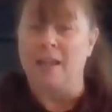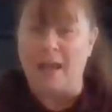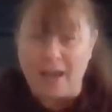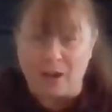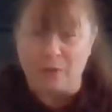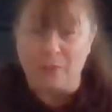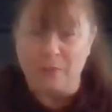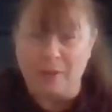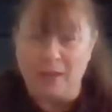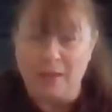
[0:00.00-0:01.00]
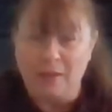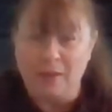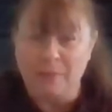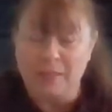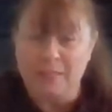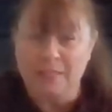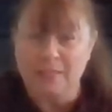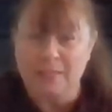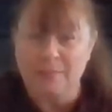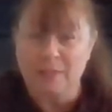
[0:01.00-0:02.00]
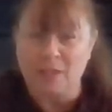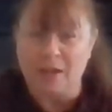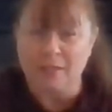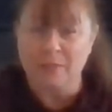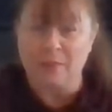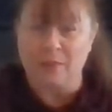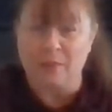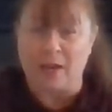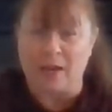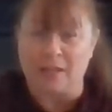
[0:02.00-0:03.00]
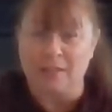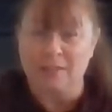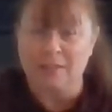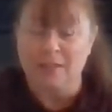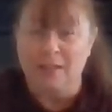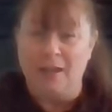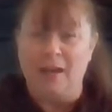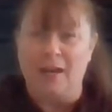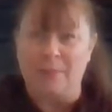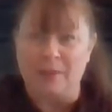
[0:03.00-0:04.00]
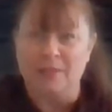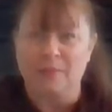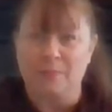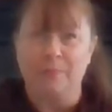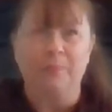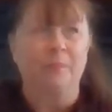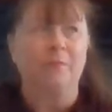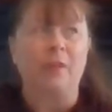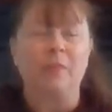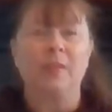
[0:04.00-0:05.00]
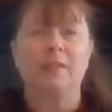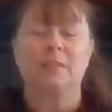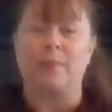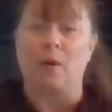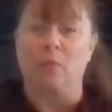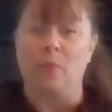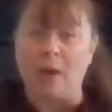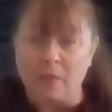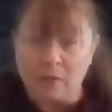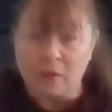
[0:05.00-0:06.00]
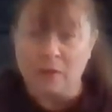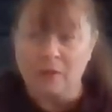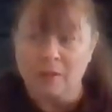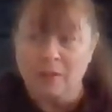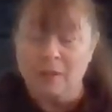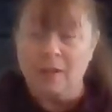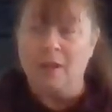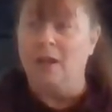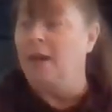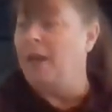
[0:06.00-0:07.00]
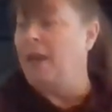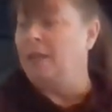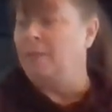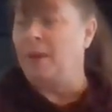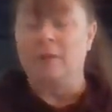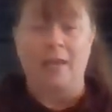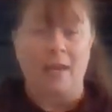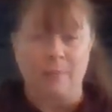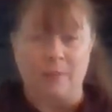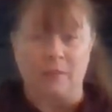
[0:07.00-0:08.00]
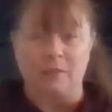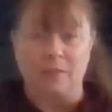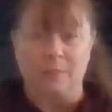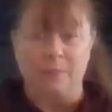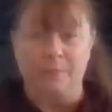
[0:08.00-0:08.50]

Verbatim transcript: now I'm going to sing some songs with you guys about some fun things about weather and about caterpillars.